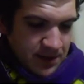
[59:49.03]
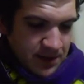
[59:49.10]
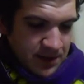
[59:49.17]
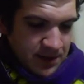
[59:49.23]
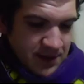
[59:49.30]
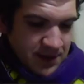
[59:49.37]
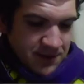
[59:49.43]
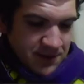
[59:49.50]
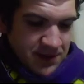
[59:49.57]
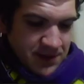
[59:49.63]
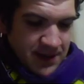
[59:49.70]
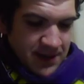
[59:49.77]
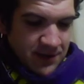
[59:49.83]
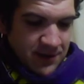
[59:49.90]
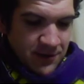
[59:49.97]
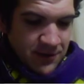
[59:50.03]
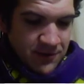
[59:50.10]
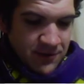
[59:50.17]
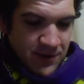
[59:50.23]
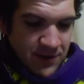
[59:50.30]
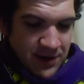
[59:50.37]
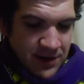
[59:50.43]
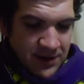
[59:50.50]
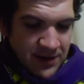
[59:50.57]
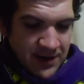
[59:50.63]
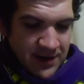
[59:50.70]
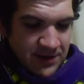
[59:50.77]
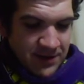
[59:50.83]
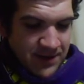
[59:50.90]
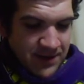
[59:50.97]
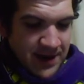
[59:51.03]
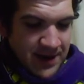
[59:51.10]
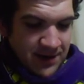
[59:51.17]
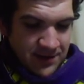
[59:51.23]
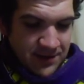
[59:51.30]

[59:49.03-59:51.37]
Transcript: This was like cold water down the back